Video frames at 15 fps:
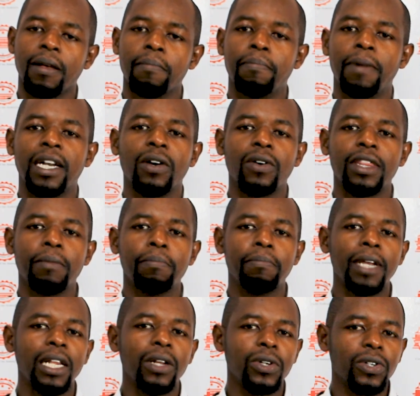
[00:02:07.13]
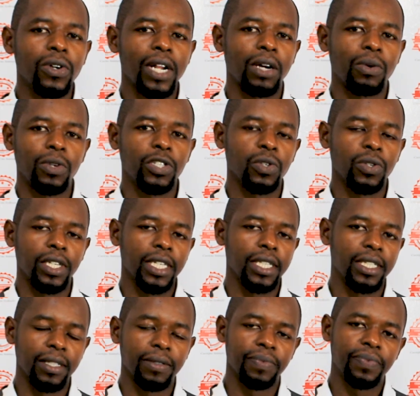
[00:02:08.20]
But now the million-dollar question
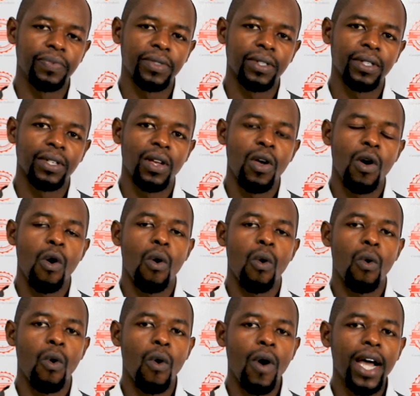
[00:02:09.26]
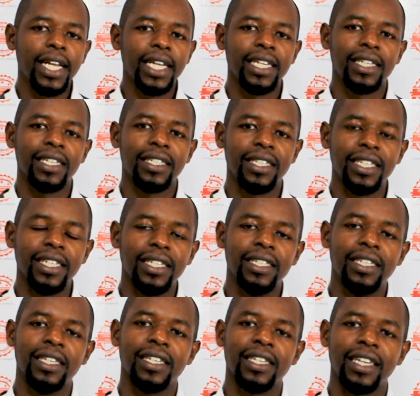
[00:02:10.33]
is, why
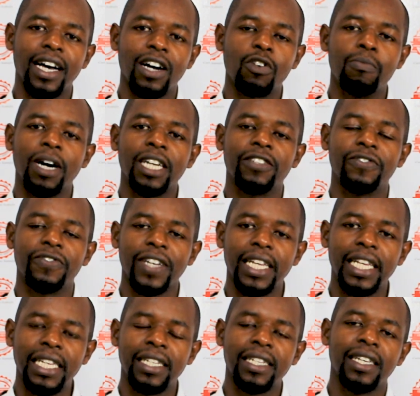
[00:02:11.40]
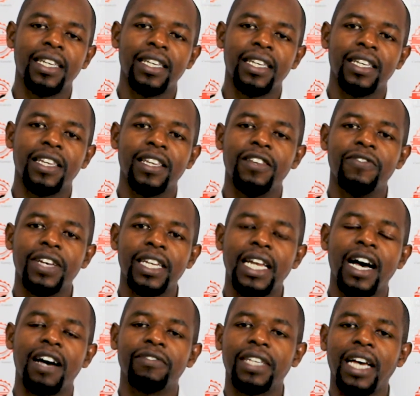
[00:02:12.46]
did NAKUMATT fail, even
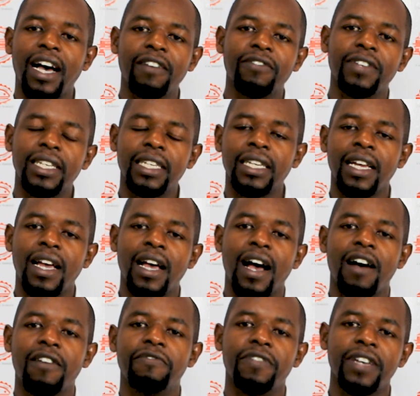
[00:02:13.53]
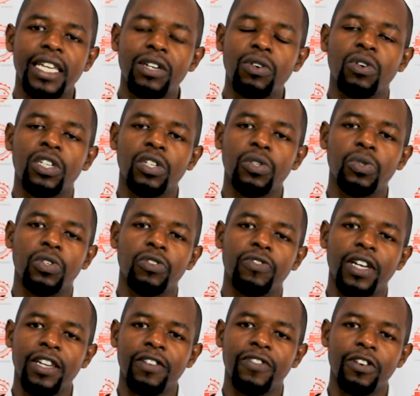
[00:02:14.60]
after having a very conducive
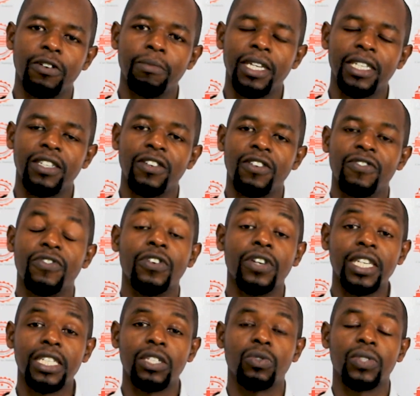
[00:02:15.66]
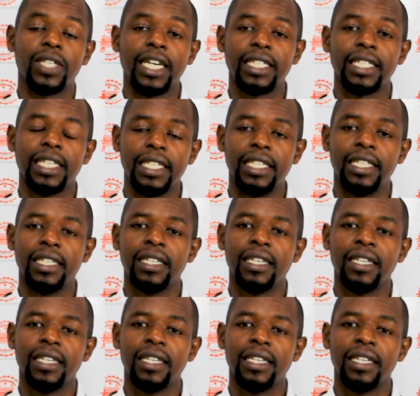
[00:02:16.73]
environment for it to succeed?